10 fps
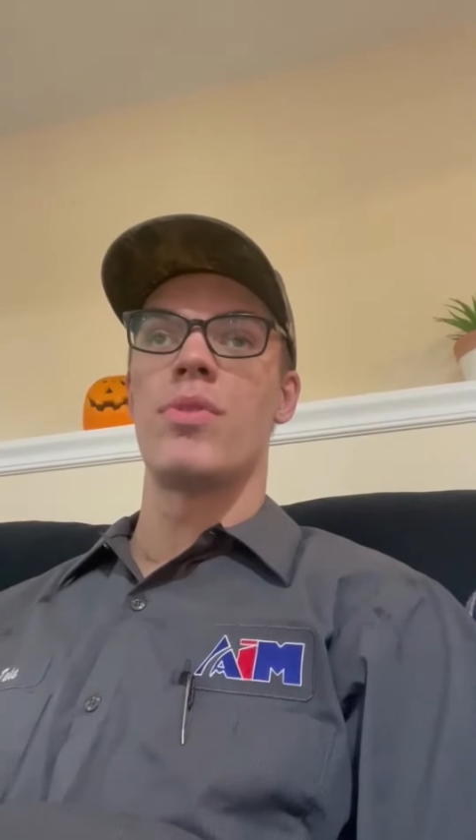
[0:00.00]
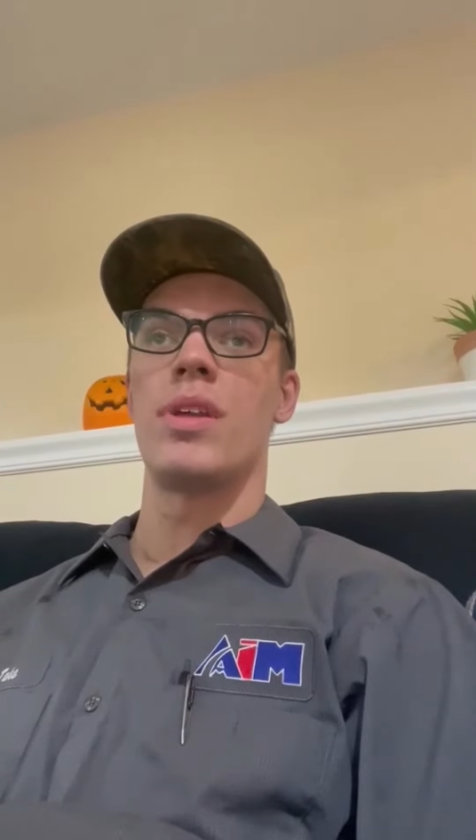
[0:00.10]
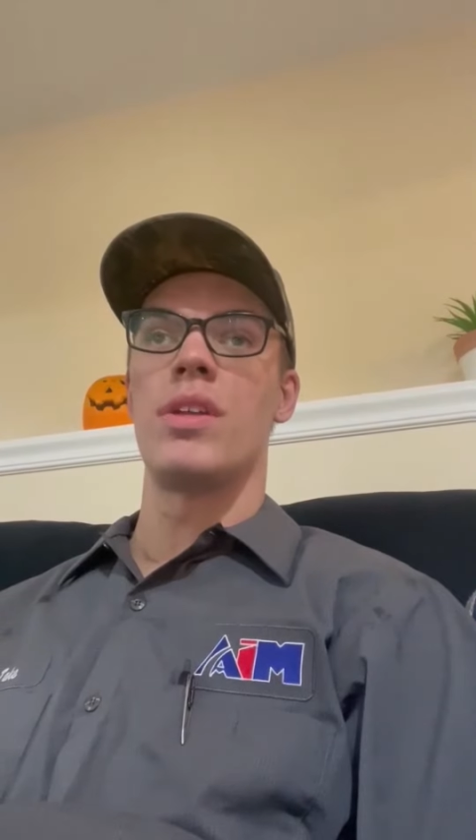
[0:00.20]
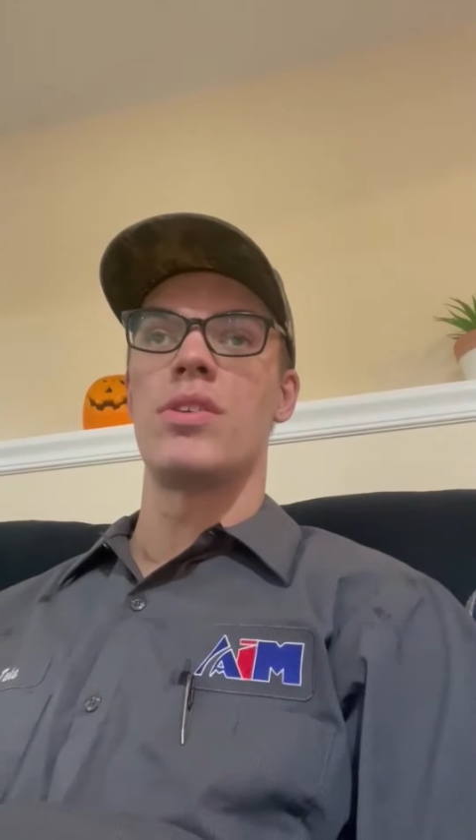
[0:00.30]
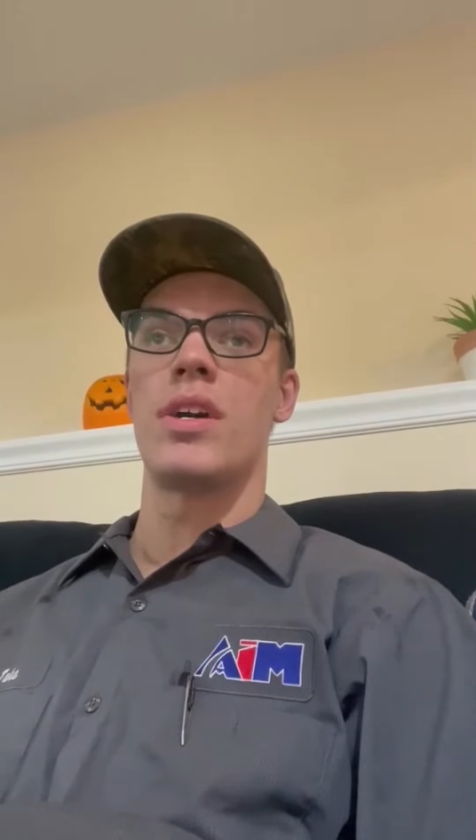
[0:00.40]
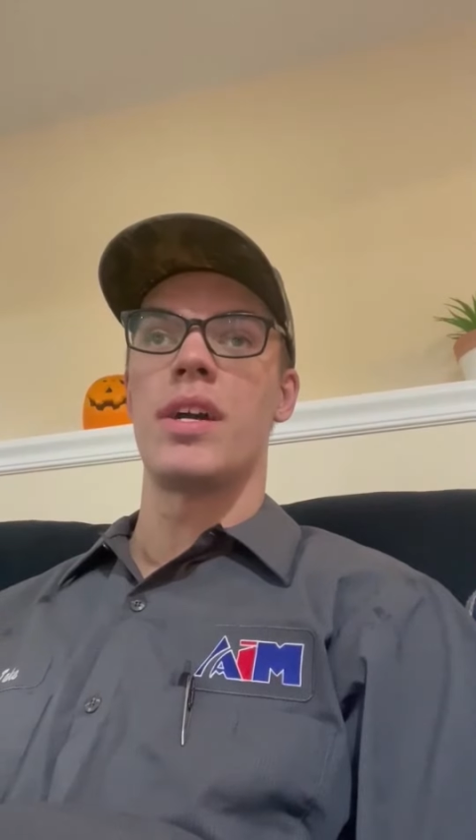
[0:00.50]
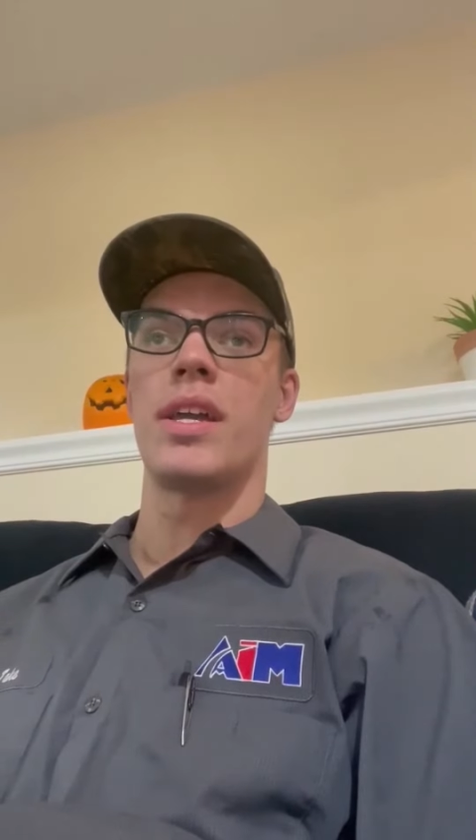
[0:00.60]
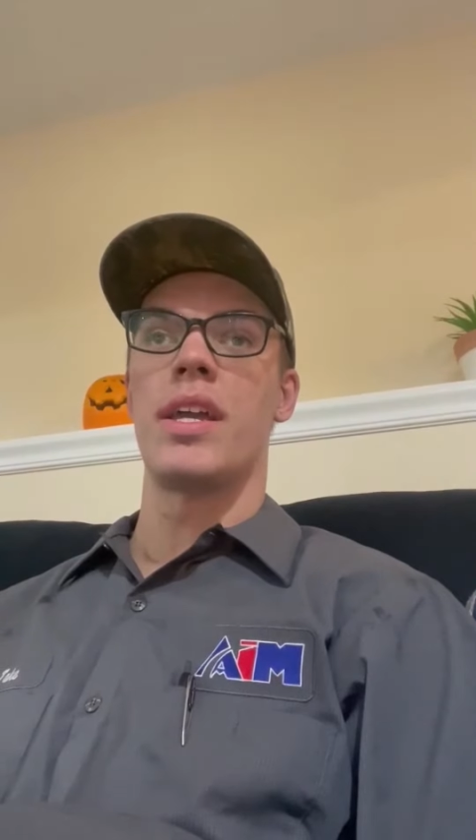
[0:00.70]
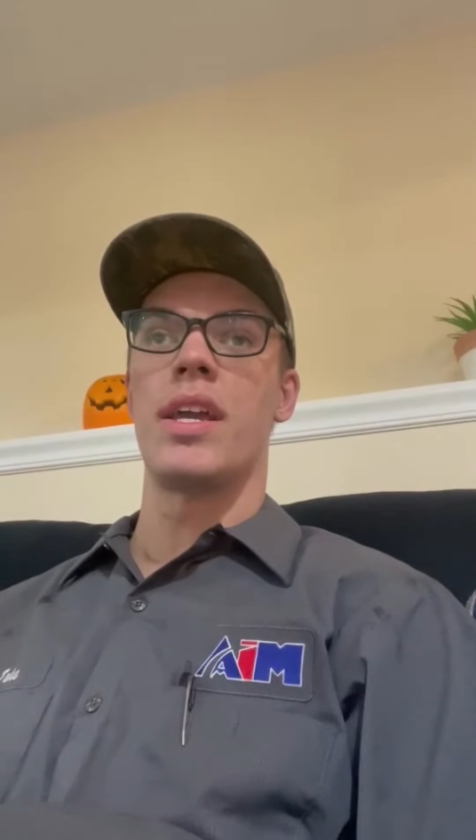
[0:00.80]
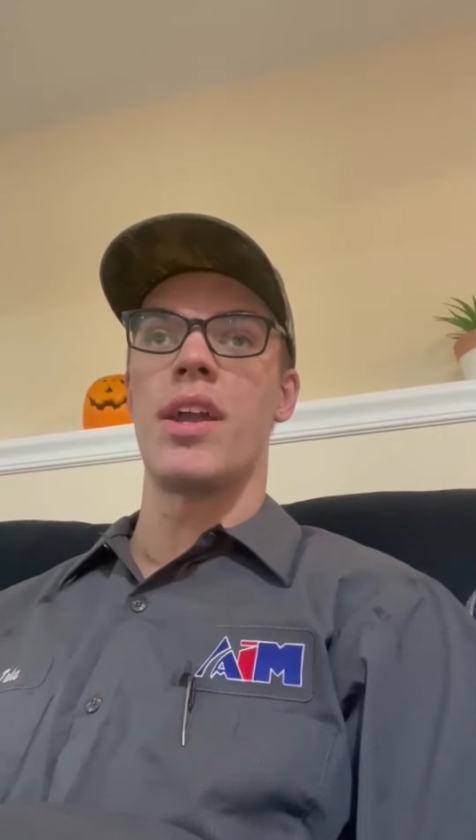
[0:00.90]
really
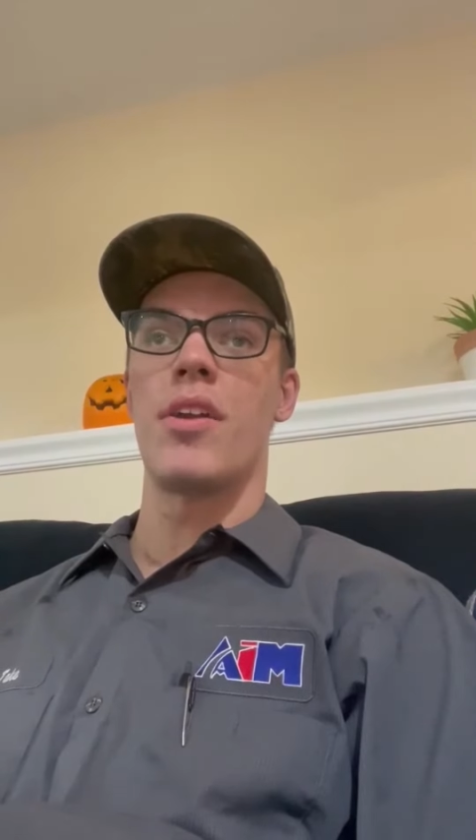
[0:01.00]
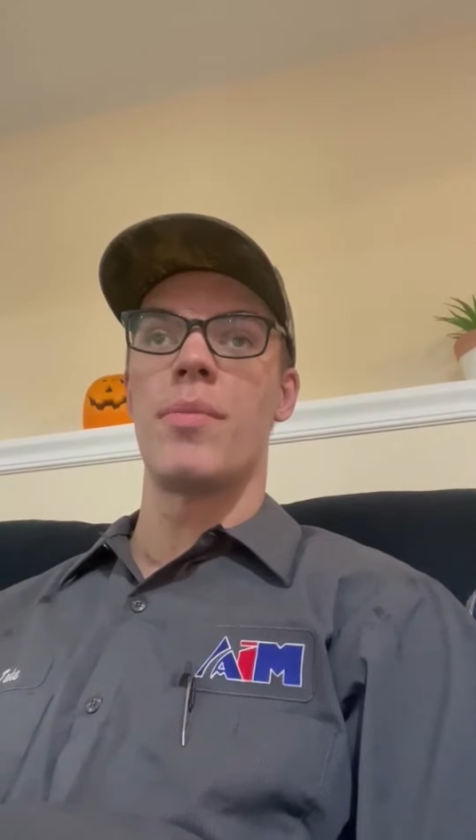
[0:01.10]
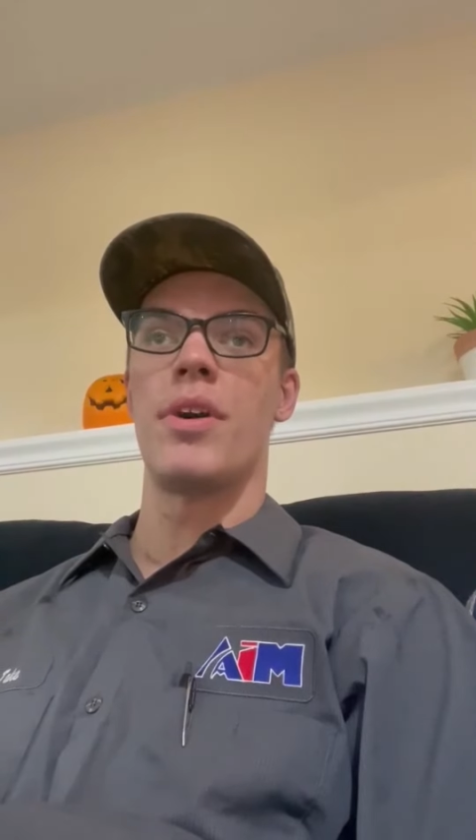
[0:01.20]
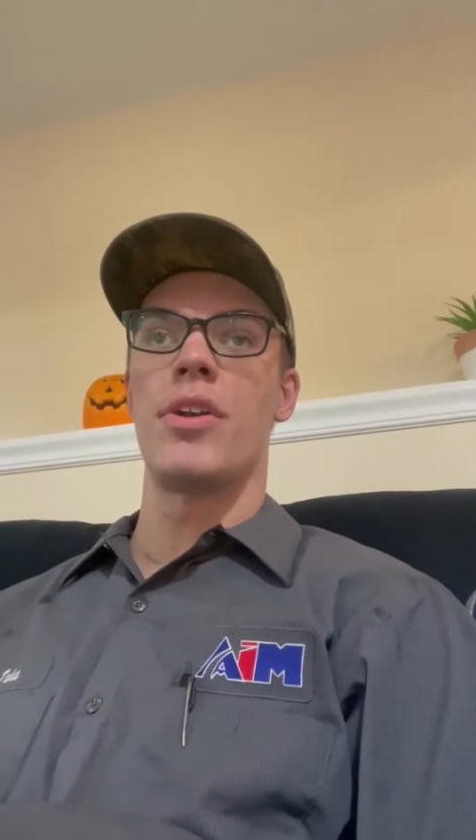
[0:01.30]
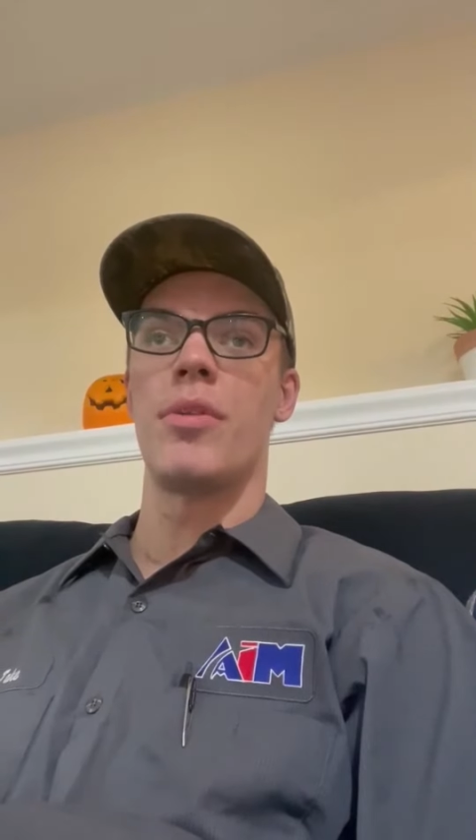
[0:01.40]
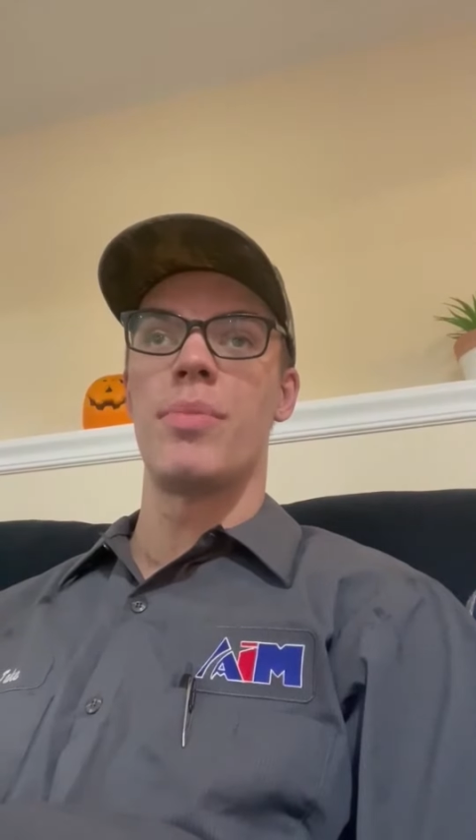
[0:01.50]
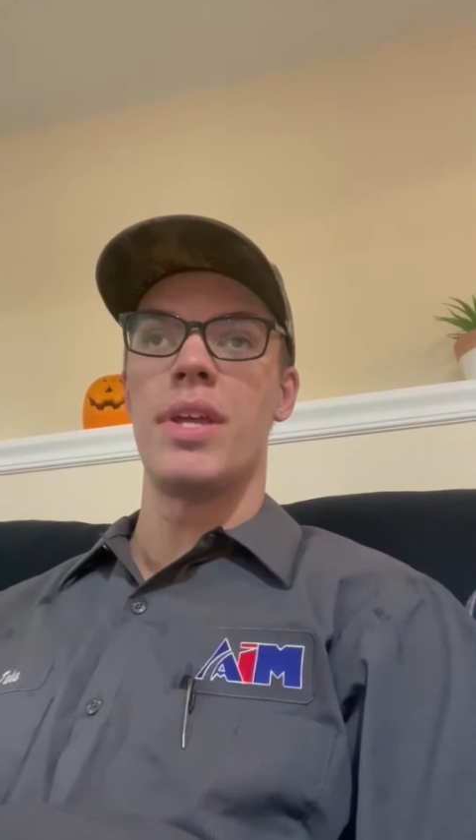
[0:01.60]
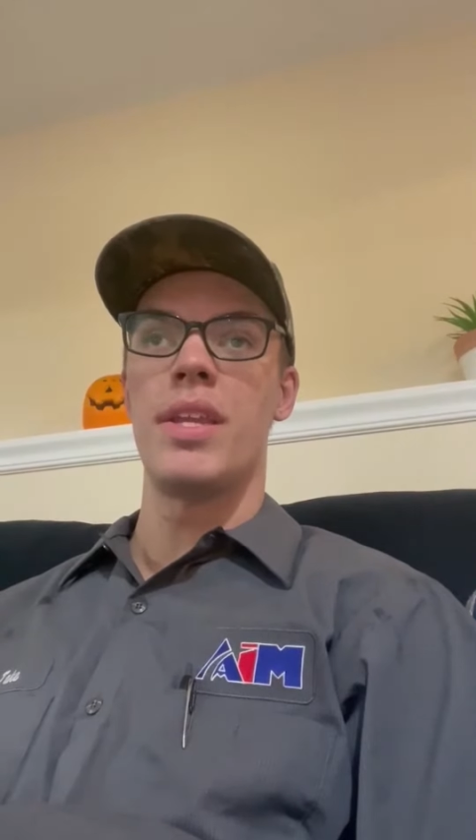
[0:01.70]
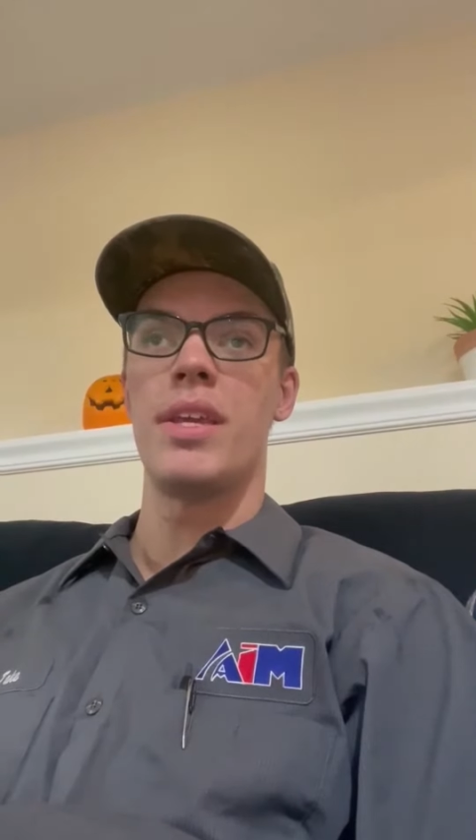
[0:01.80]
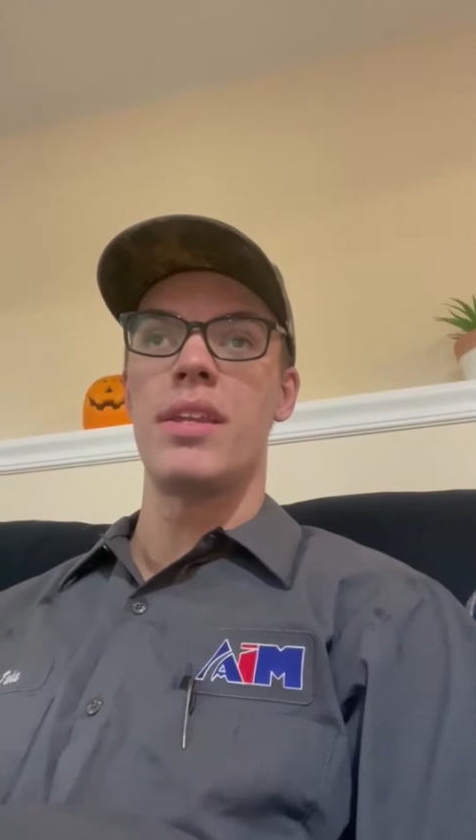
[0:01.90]
talk and care about your
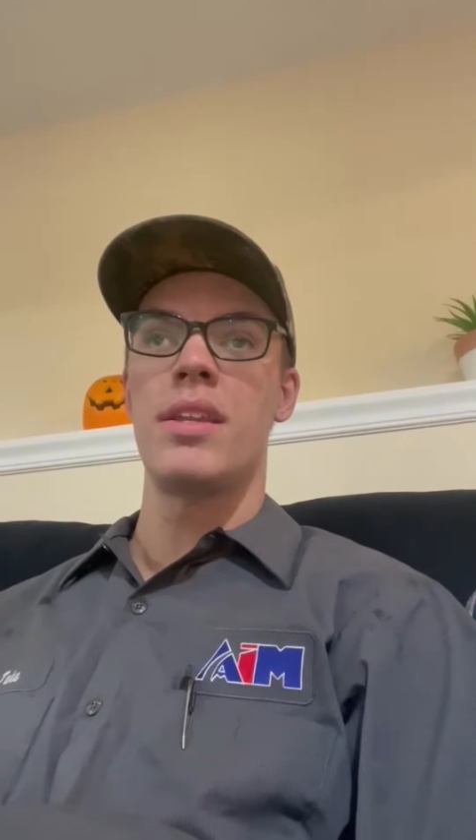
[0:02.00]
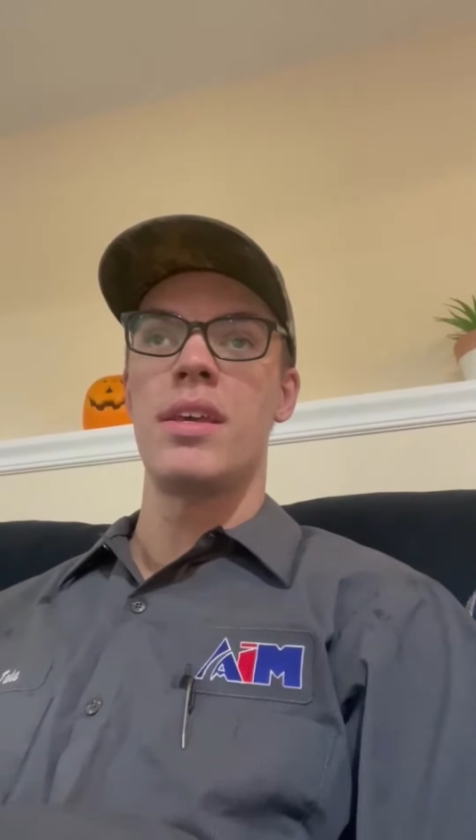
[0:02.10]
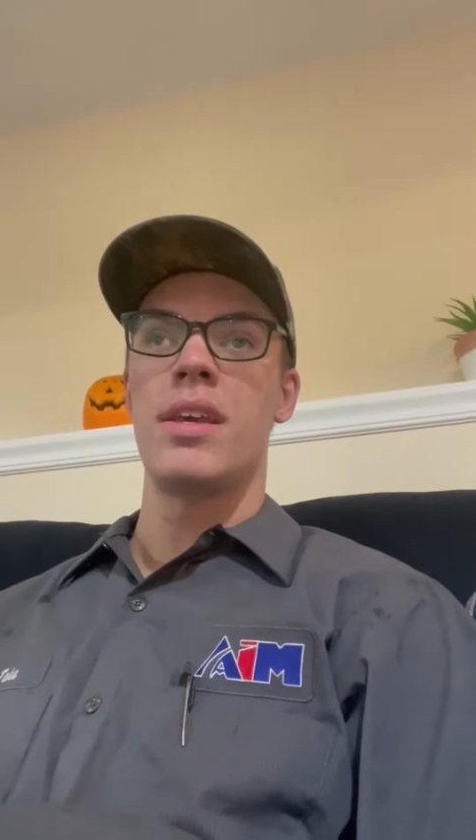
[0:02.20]
opinion,